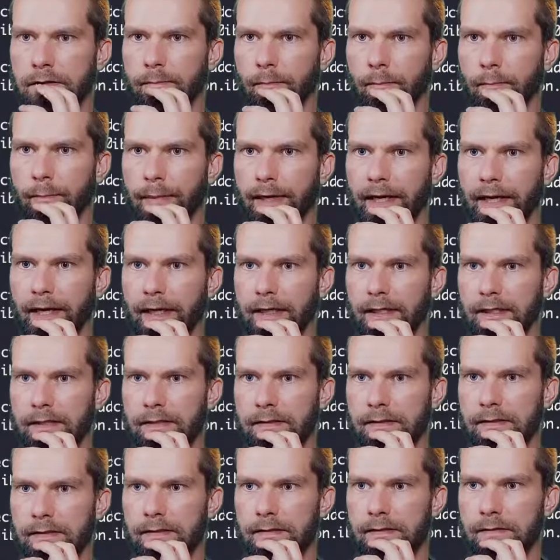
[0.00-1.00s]

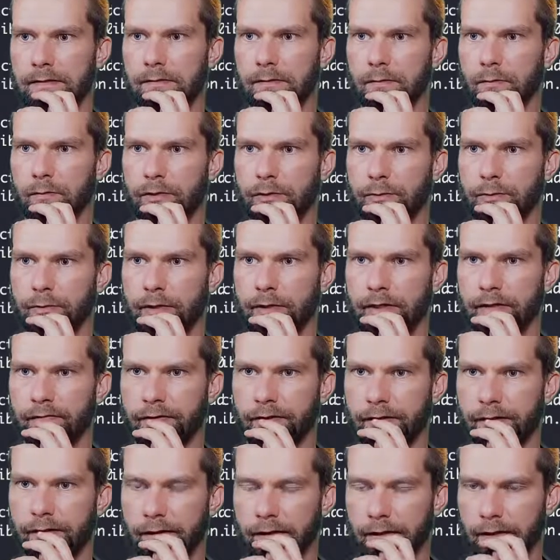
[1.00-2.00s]
base, which we have
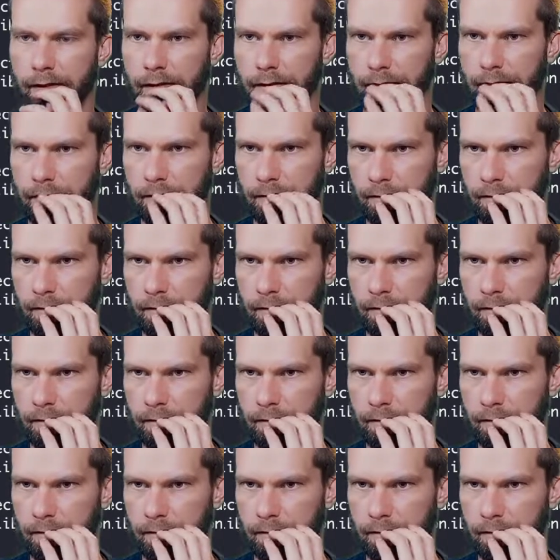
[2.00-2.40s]
here.